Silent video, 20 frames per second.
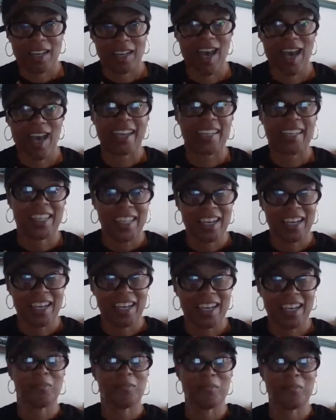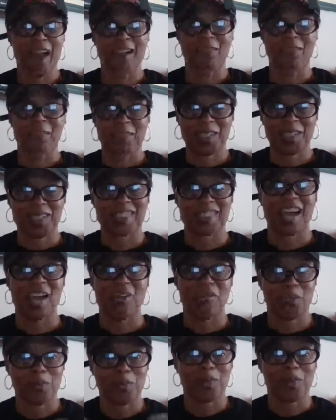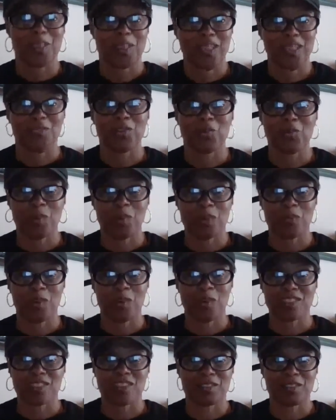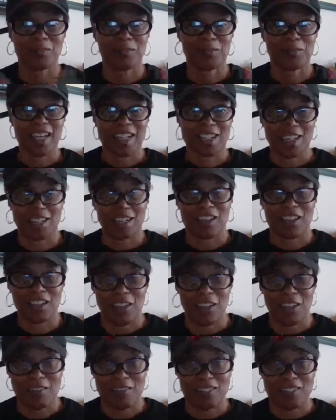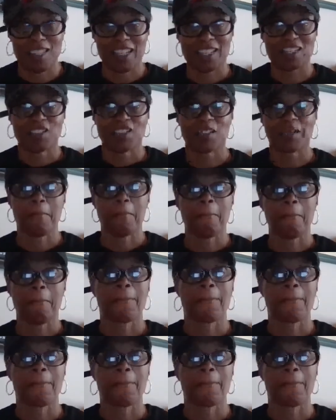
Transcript: I can't come back because I will be leaving Weight Watchers, but that's another conversation.